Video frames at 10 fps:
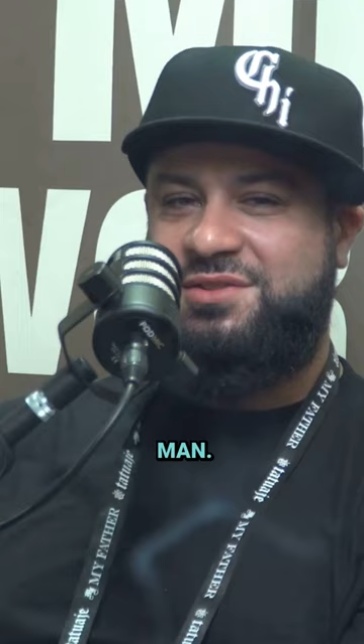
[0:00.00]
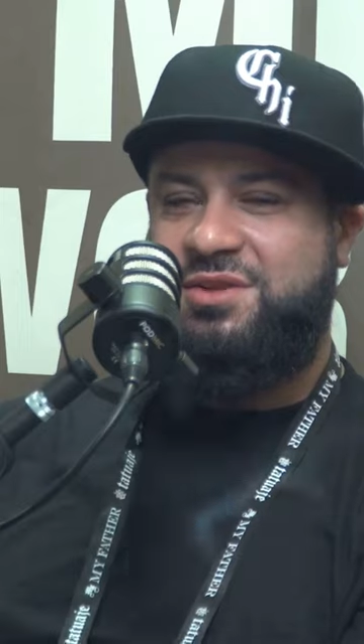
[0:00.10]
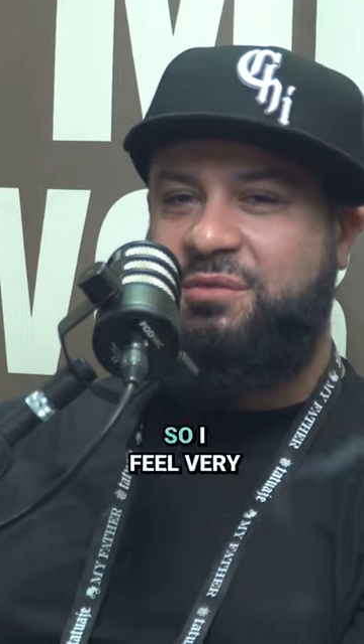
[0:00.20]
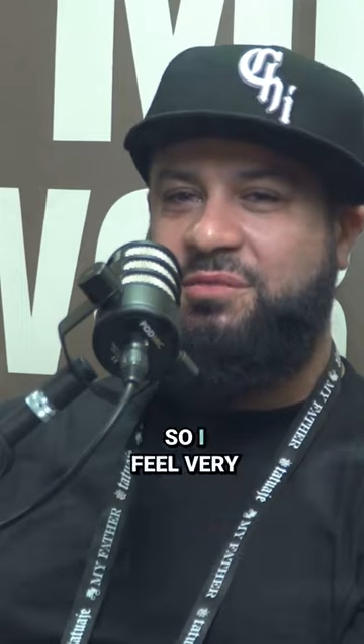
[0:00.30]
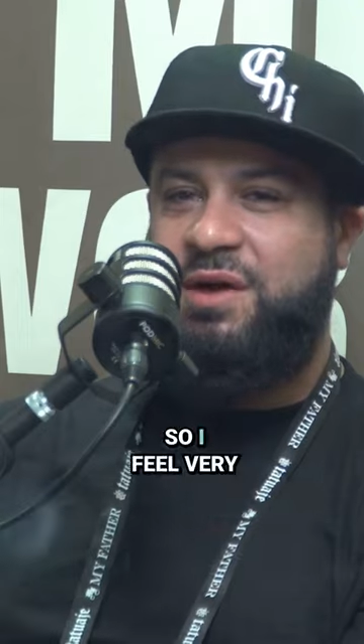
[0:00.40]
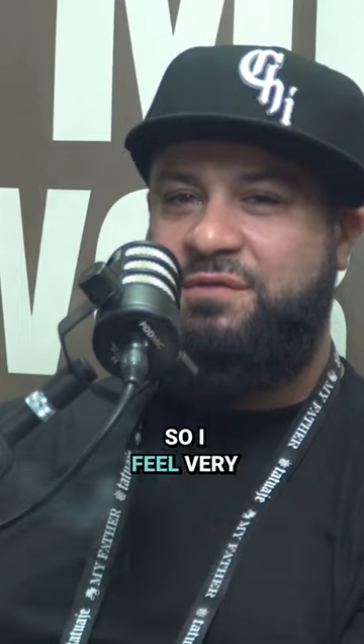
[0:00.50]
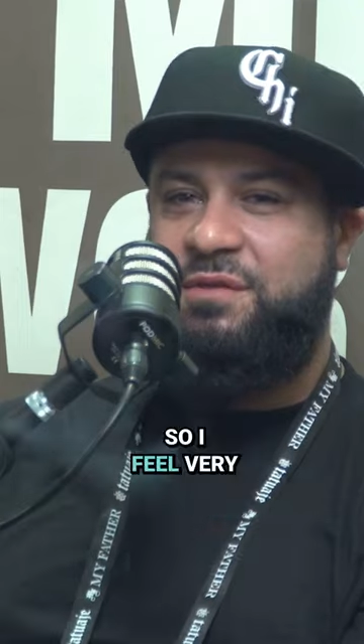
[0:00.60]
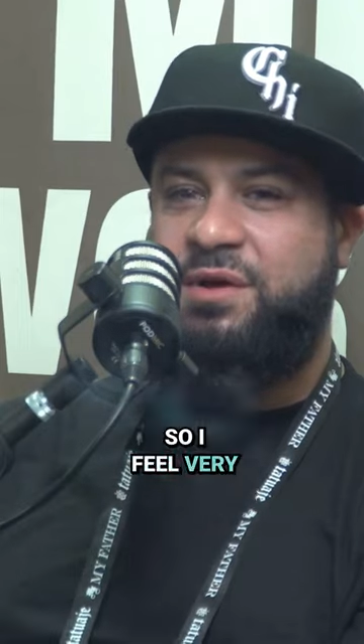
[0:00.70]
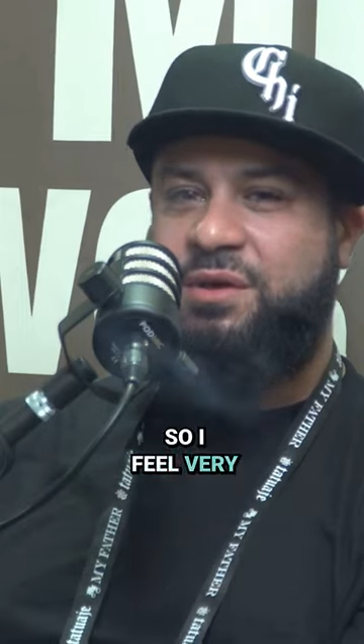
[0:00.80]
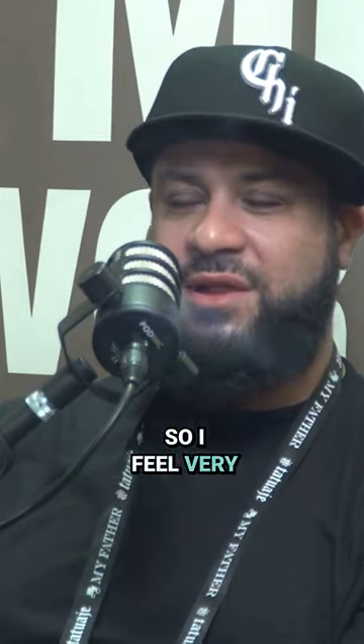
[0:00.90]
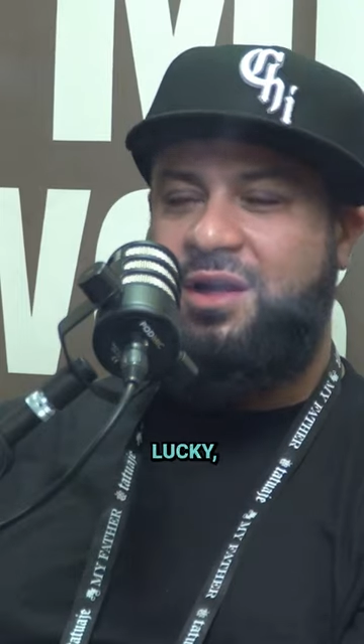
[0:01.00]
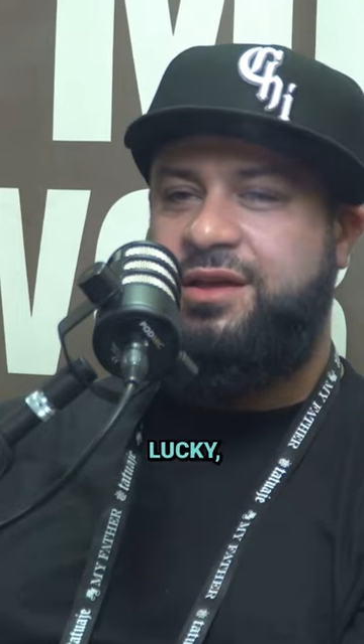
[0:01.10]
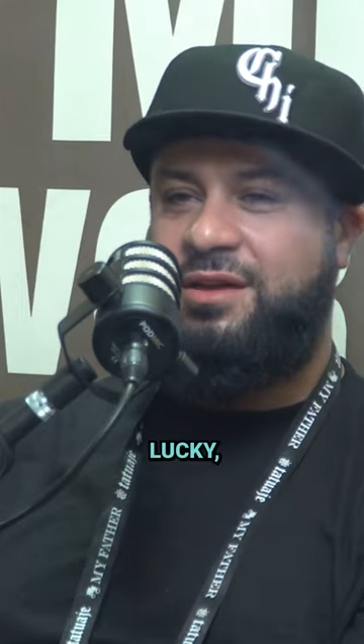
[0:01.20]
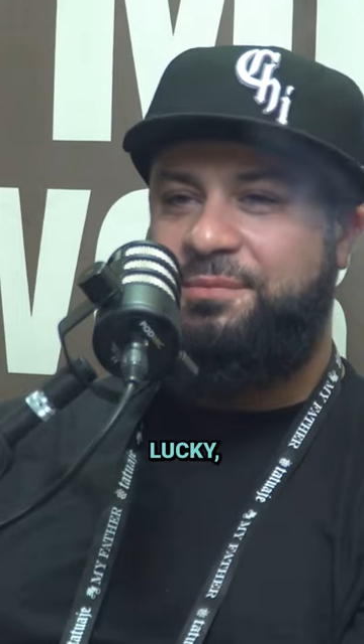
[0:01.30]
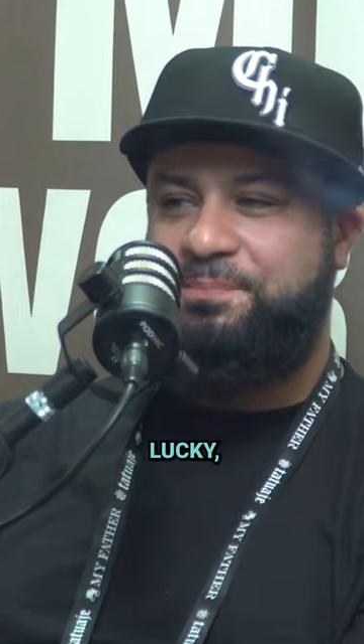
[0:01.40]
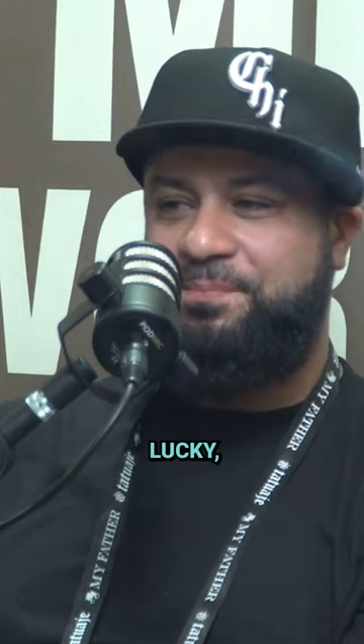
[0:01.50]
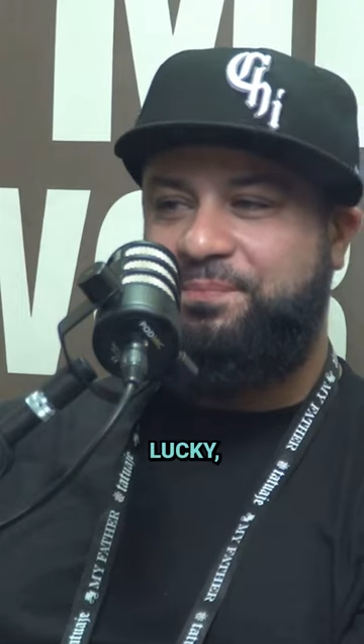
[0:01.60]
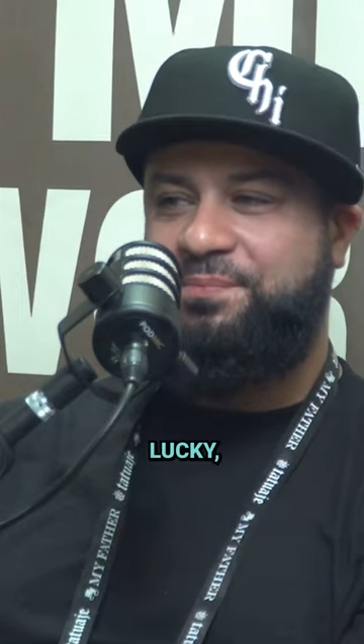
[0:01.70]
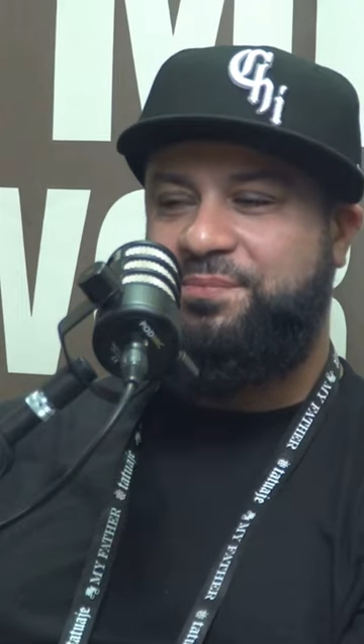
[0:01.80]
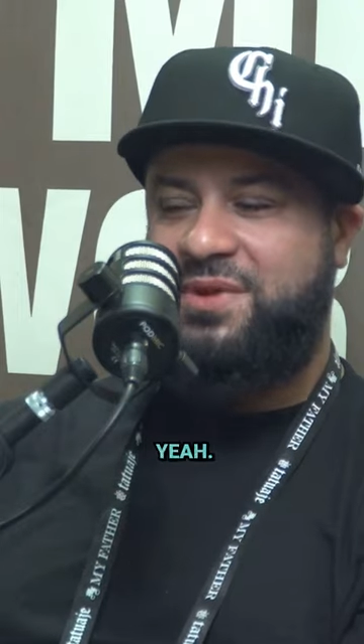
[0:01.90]
So I'm, I feel very lucky.
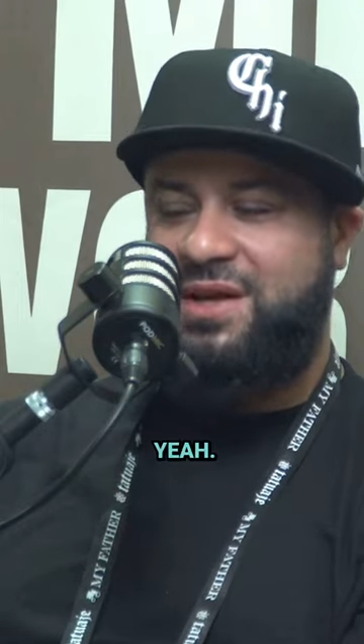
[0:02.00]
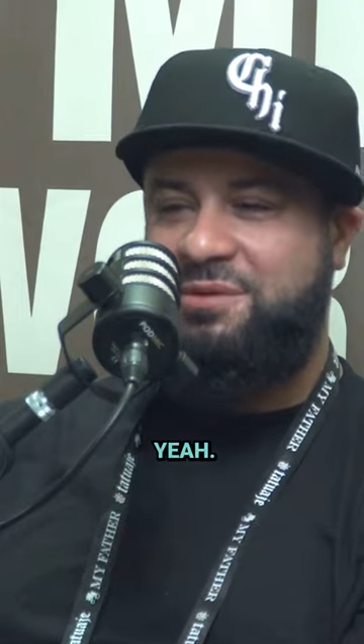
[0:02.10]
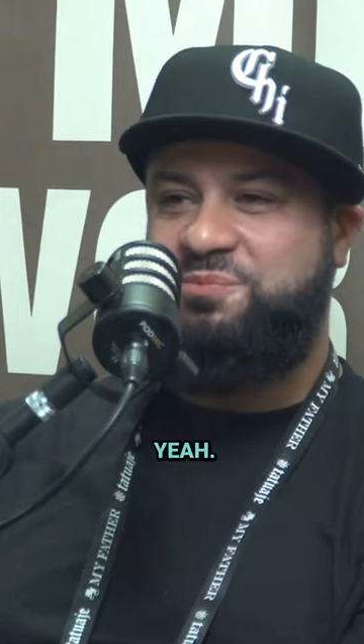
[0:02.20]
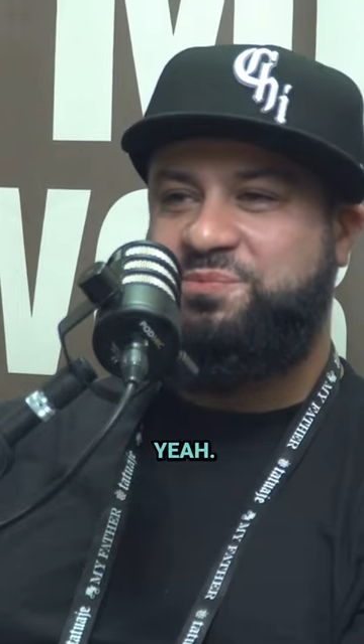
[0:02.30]
Yeah.